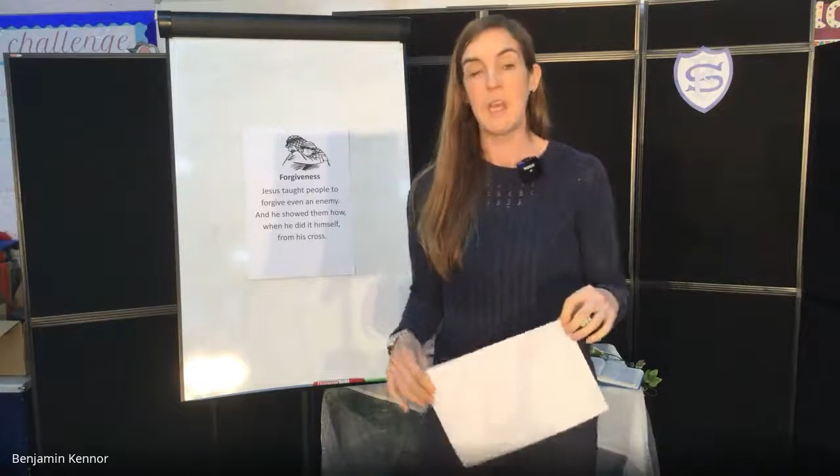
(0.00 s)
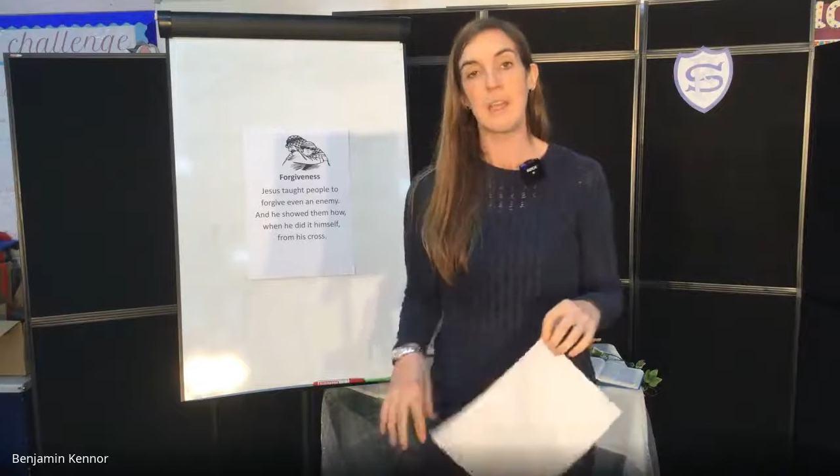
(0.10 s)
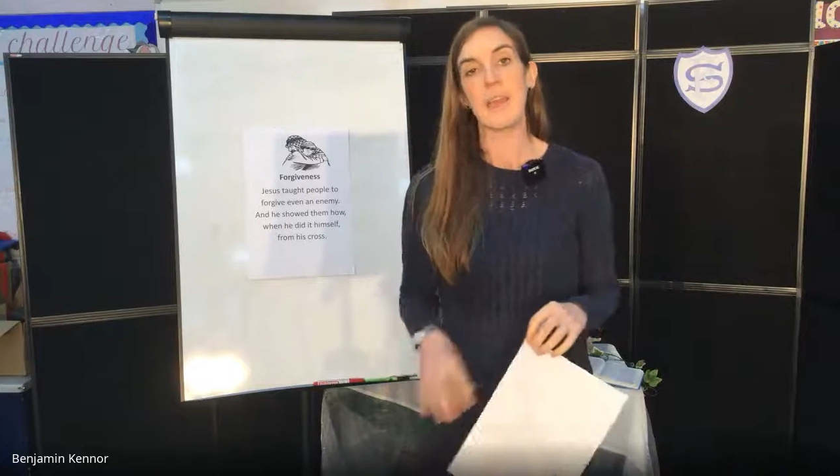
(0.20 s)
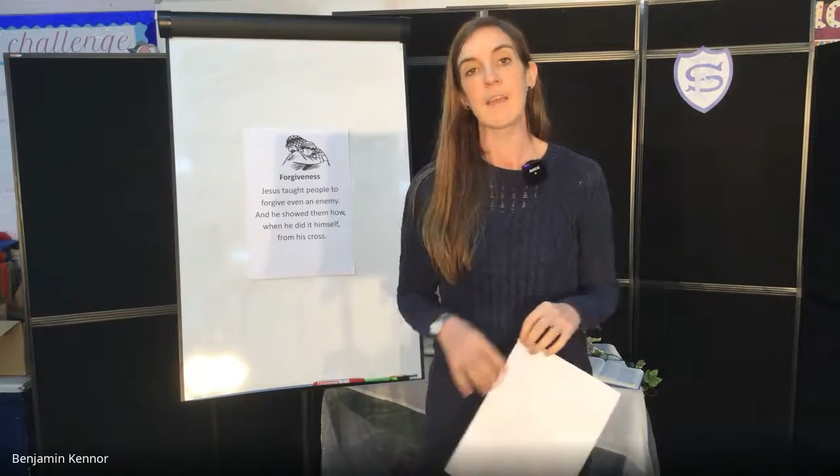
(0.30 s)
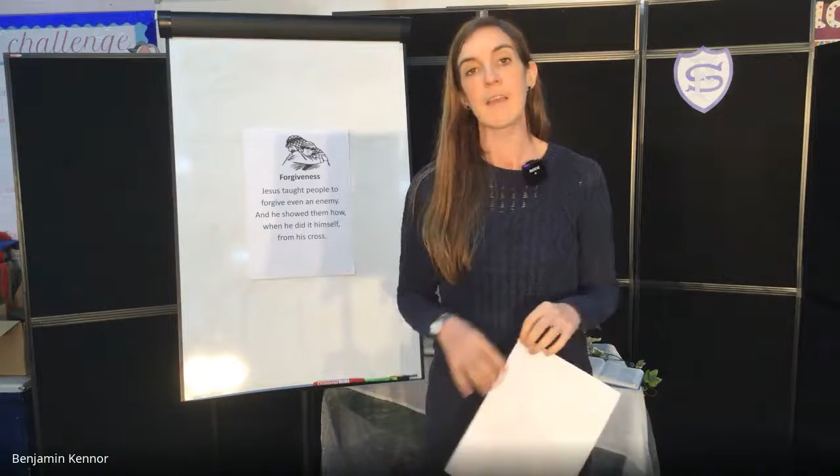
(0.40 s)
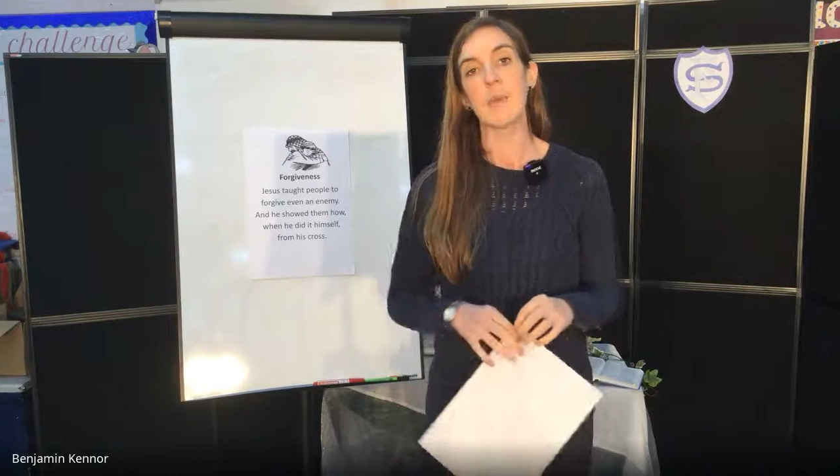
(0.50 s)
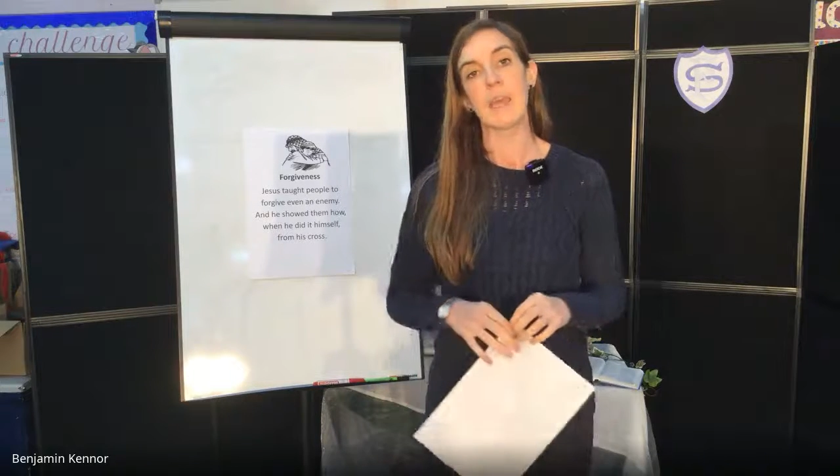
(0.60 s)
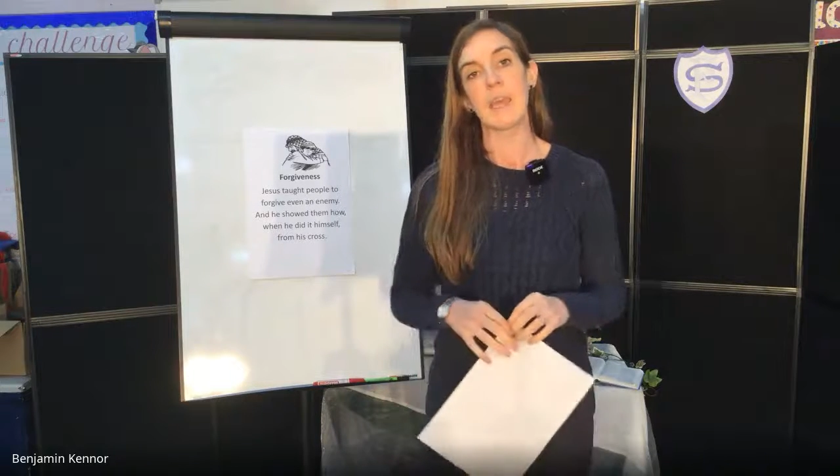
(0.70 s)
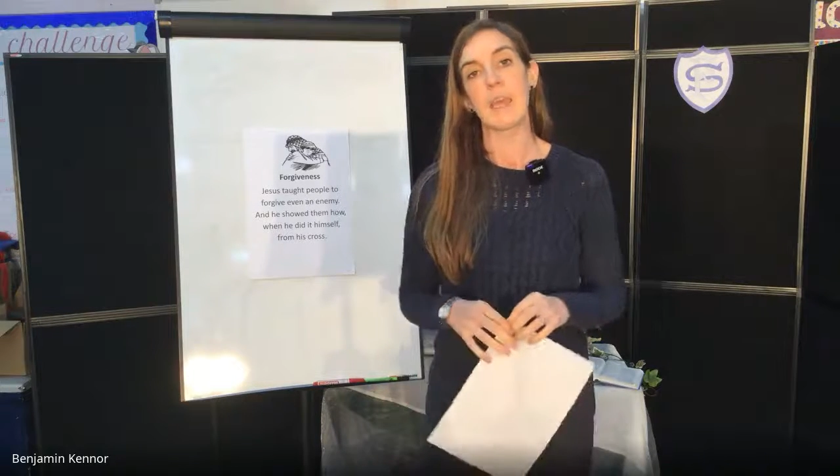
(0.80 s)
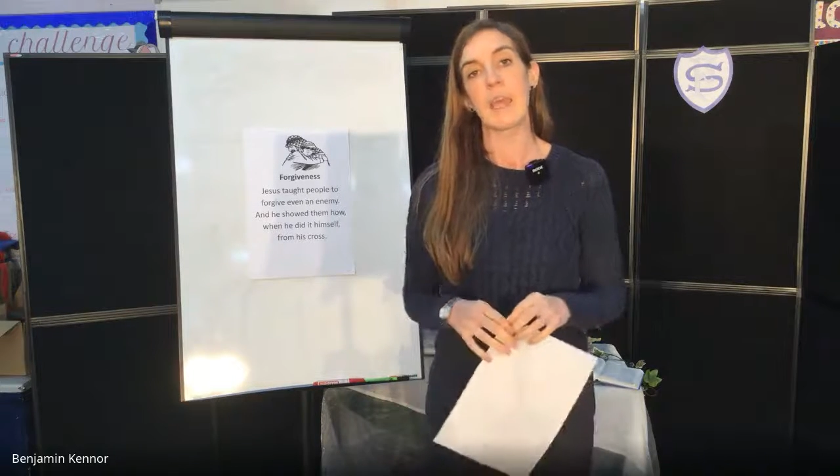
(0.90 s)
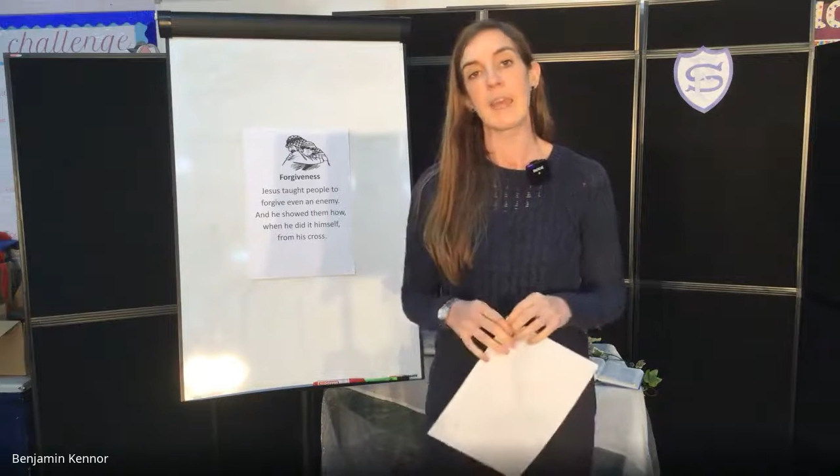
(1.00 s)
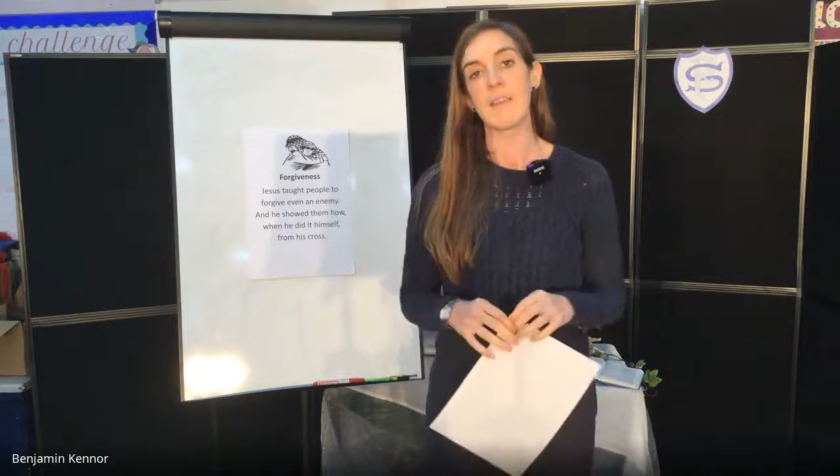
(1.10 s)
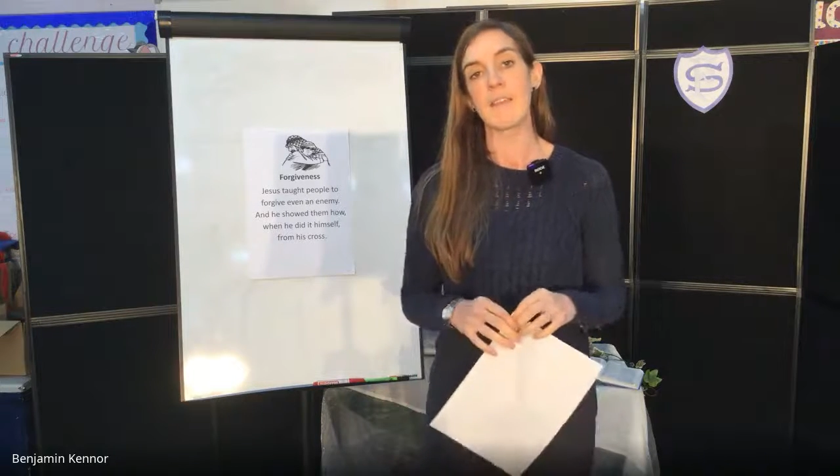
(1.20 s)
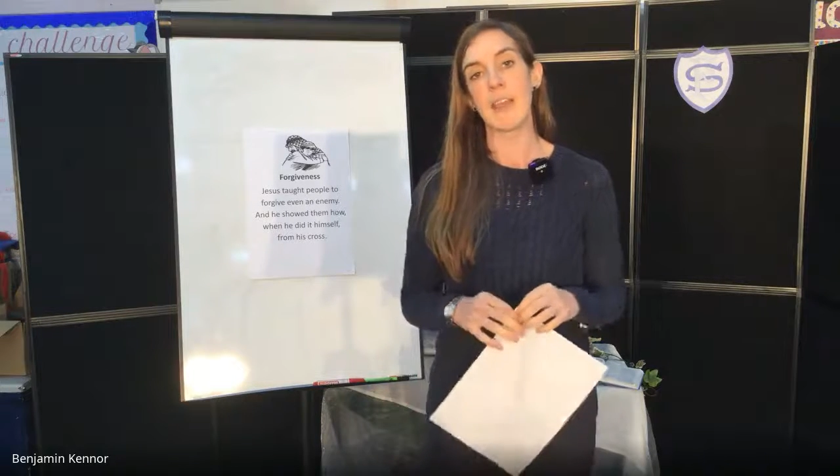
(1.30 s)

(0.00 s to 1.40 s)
Next week is